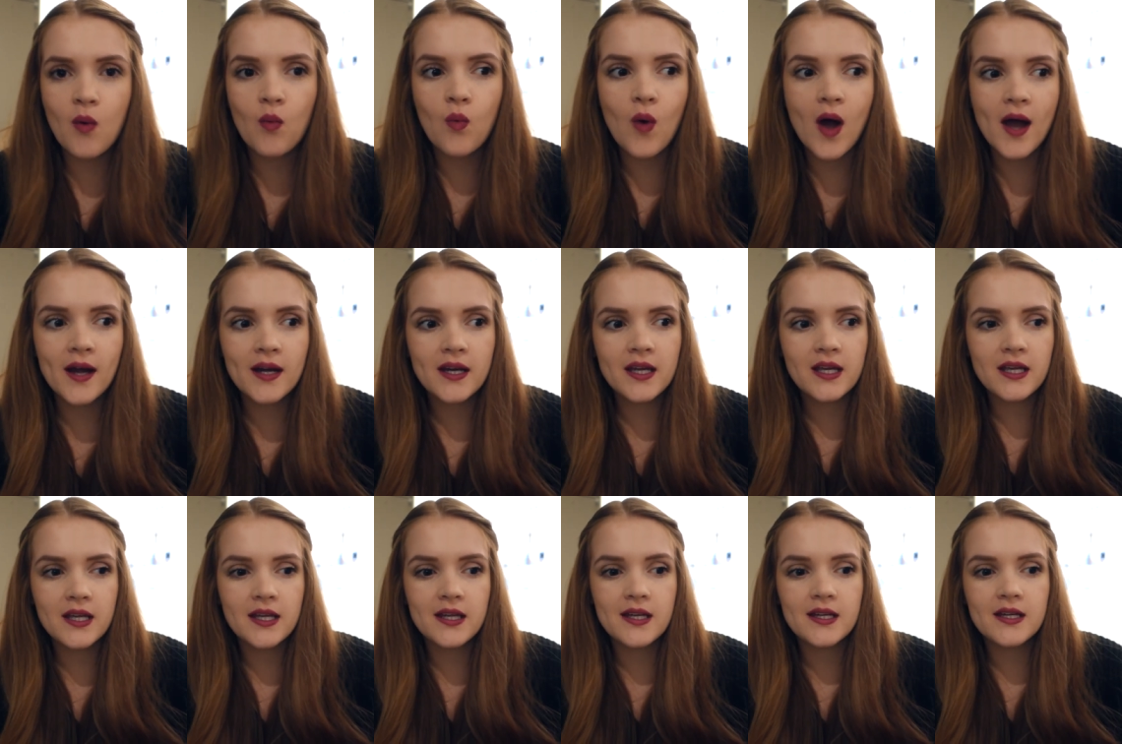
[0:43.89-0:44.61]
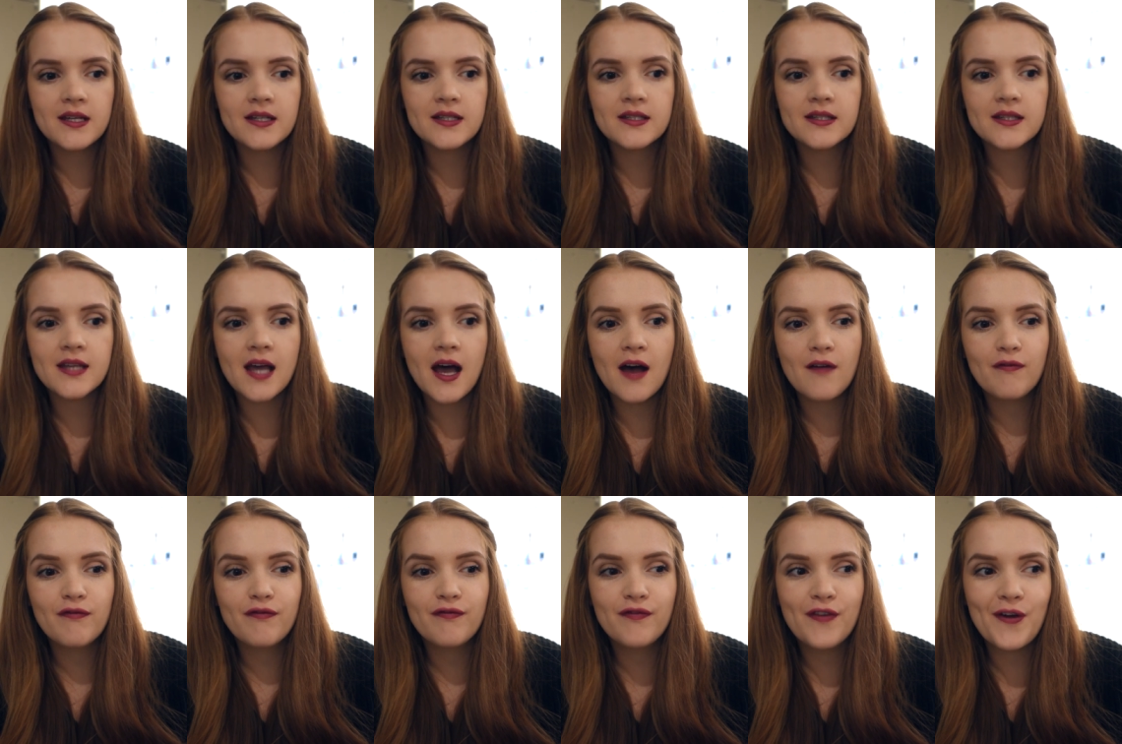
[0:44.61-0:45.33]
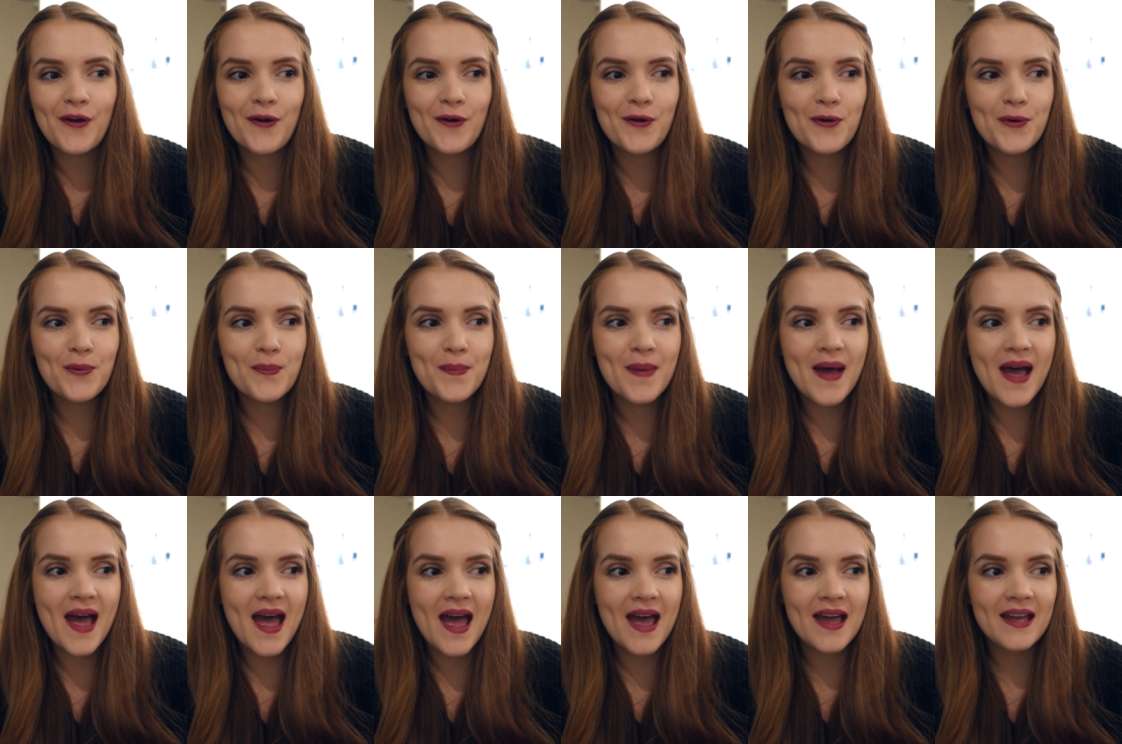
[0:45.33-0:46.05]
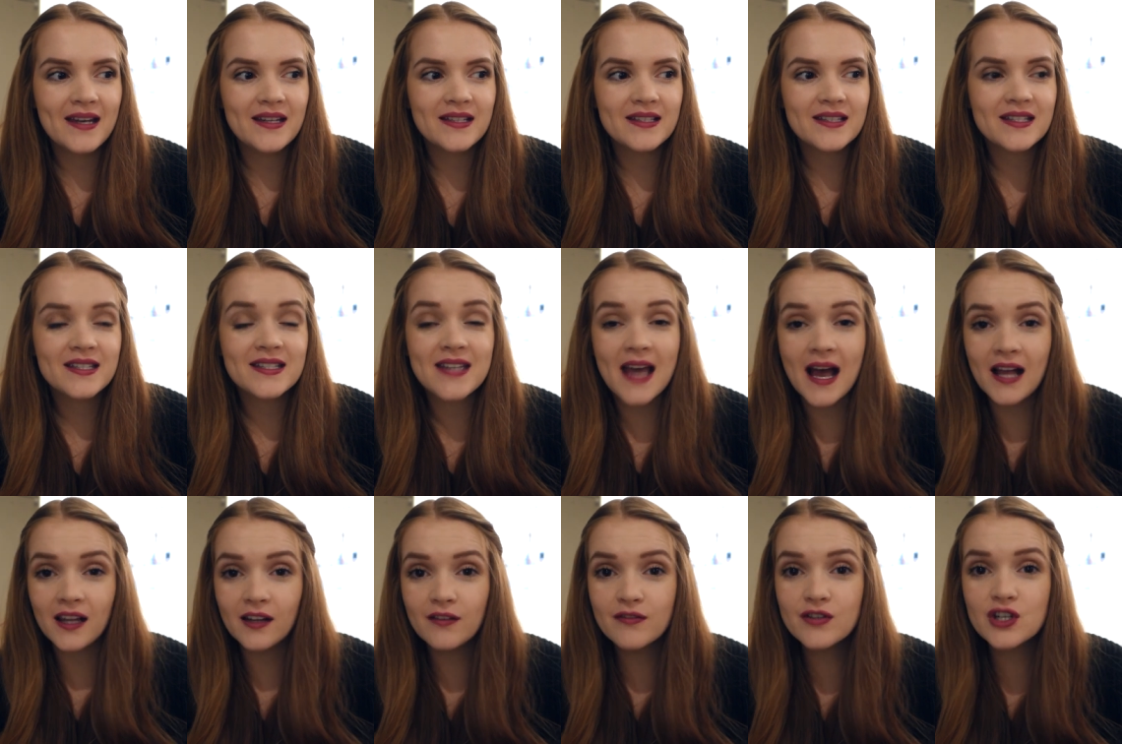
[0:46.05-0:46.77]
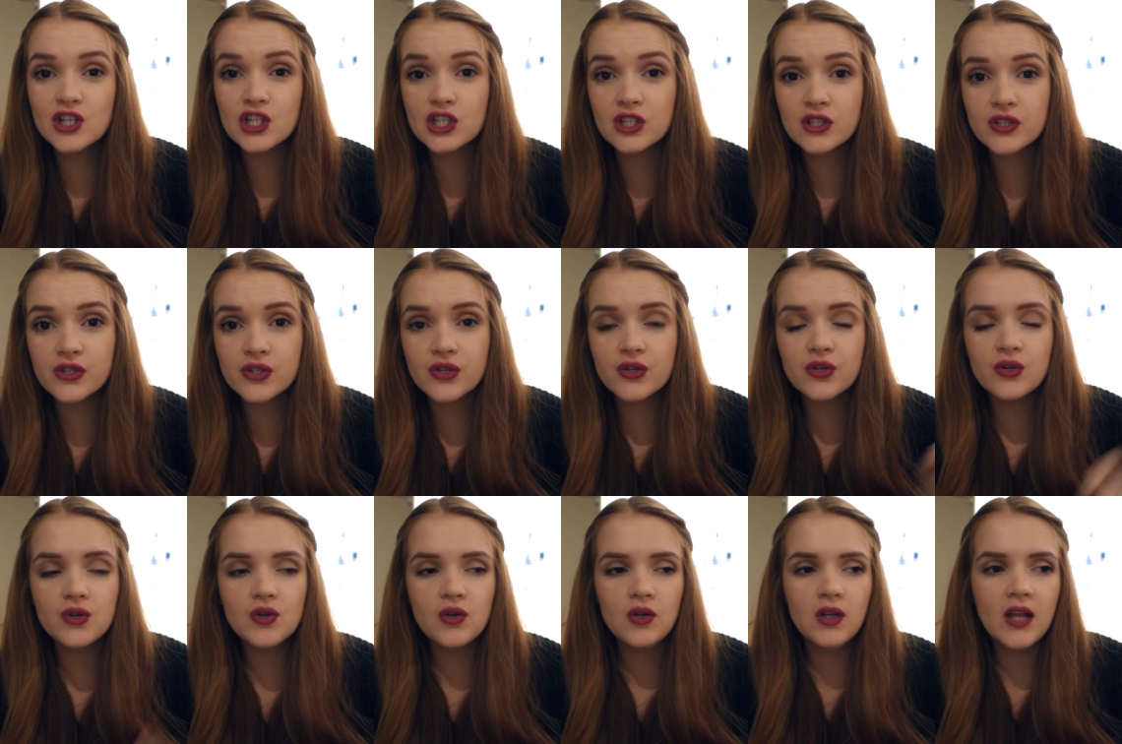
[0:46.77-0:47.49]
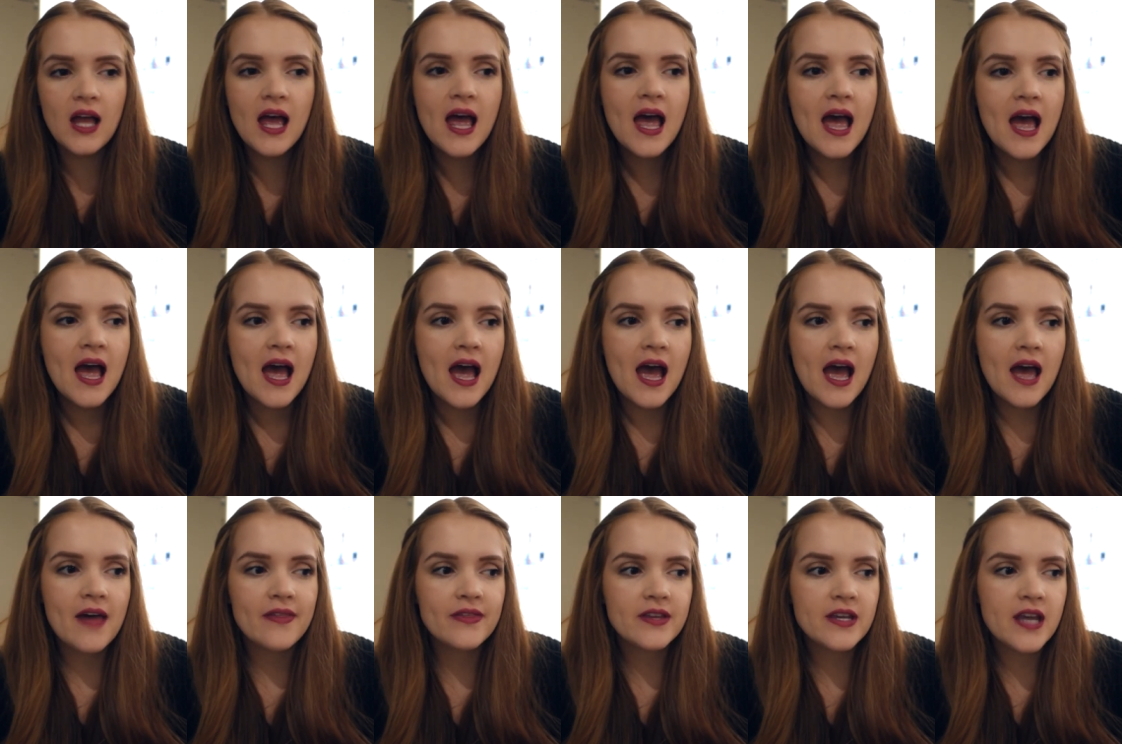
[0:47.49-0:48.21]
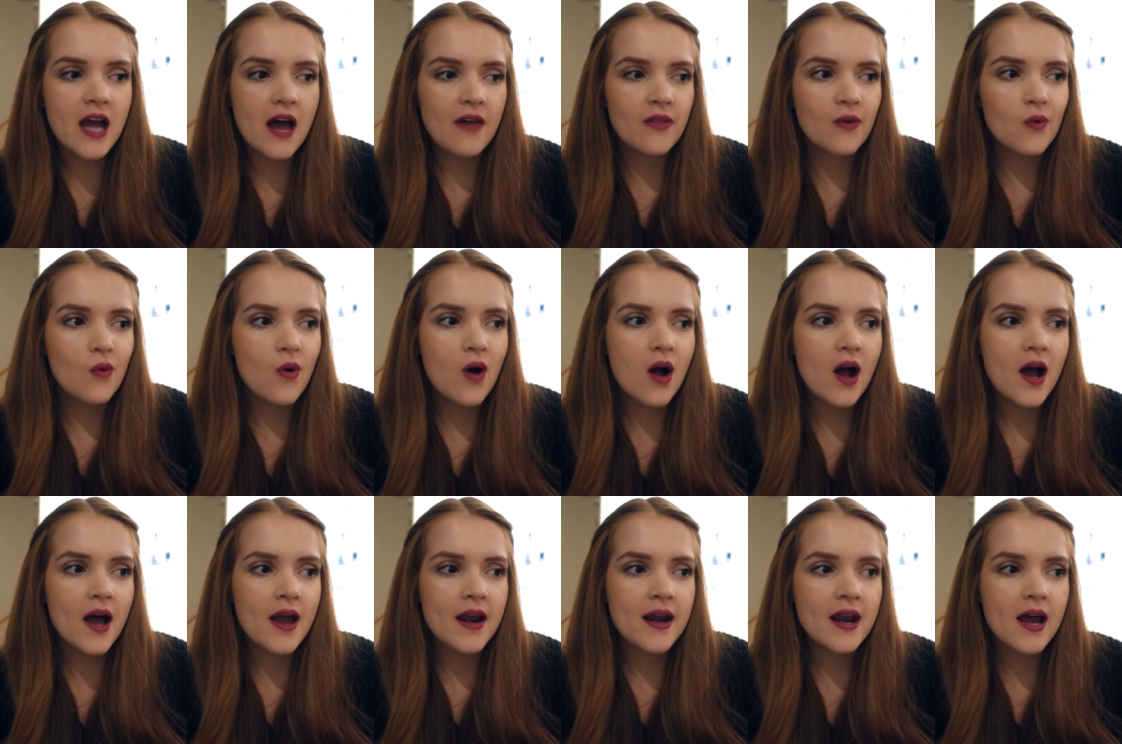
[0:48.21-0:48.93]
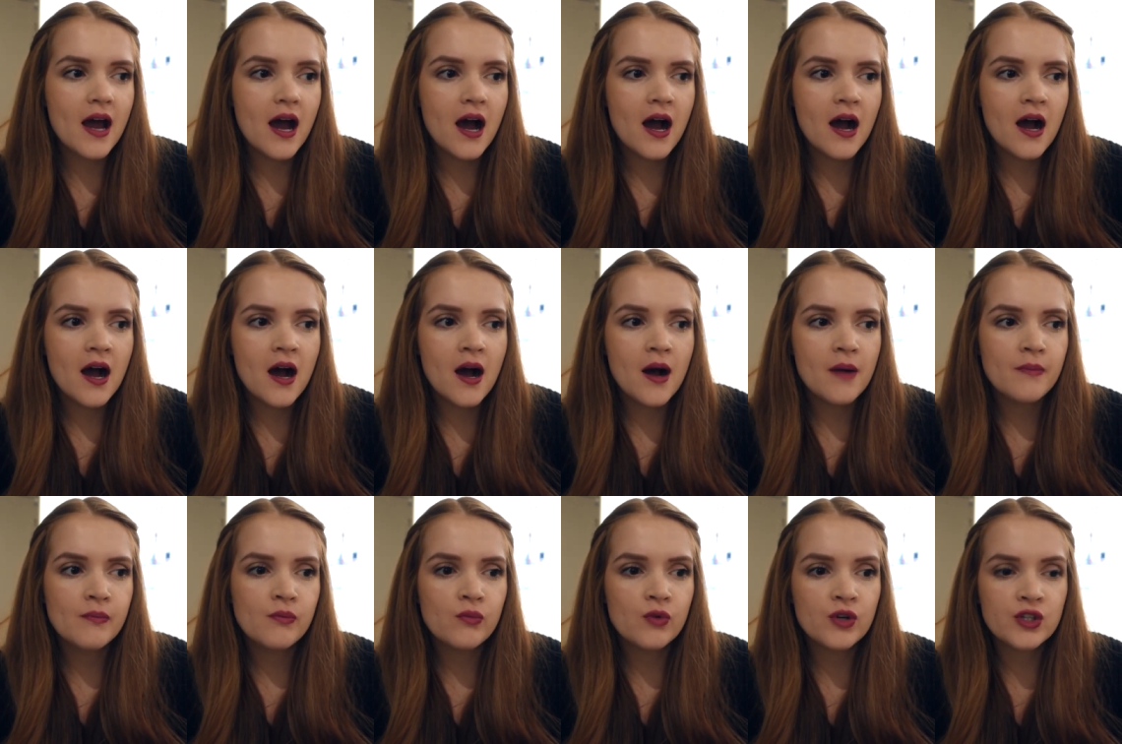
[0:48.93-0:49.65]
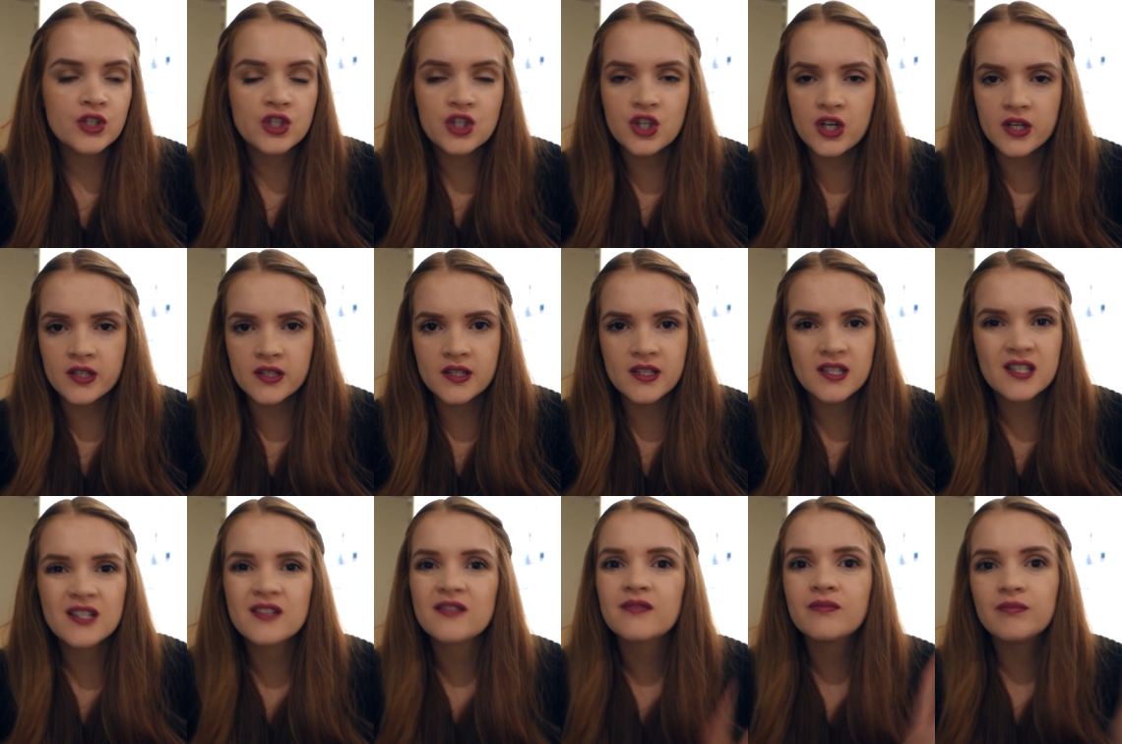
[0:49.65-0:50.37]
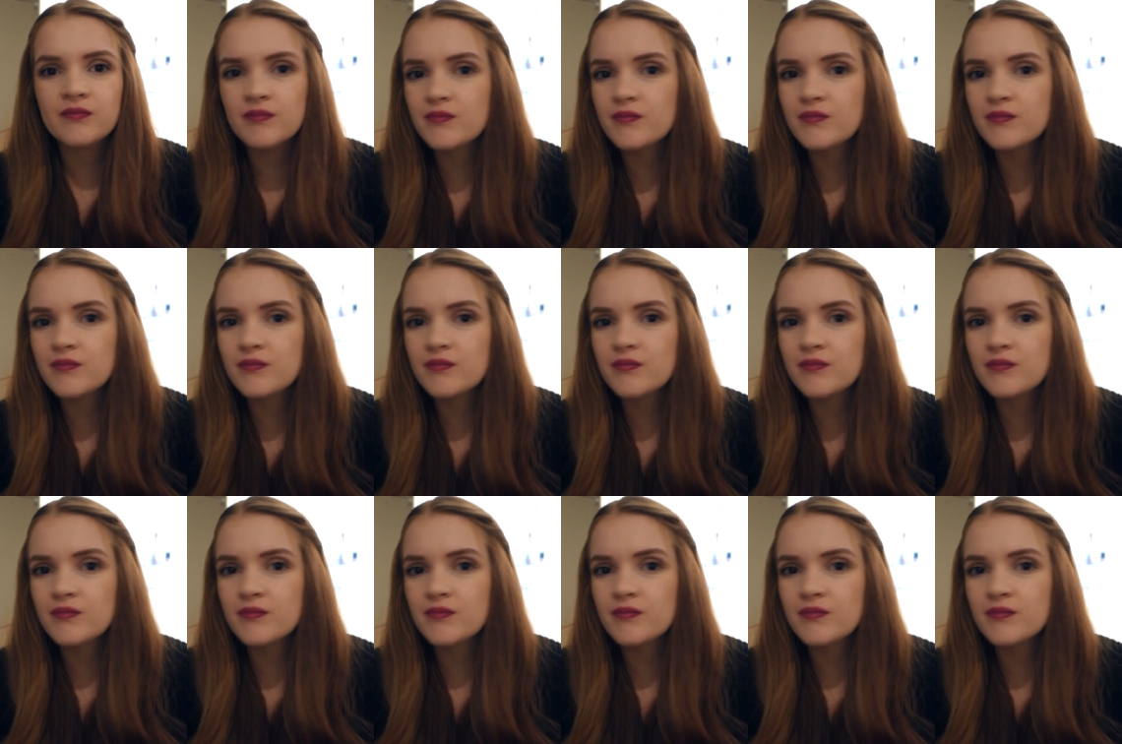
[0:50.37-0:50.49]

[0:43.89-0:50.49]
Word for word: One is a film and television school and the other one um, was just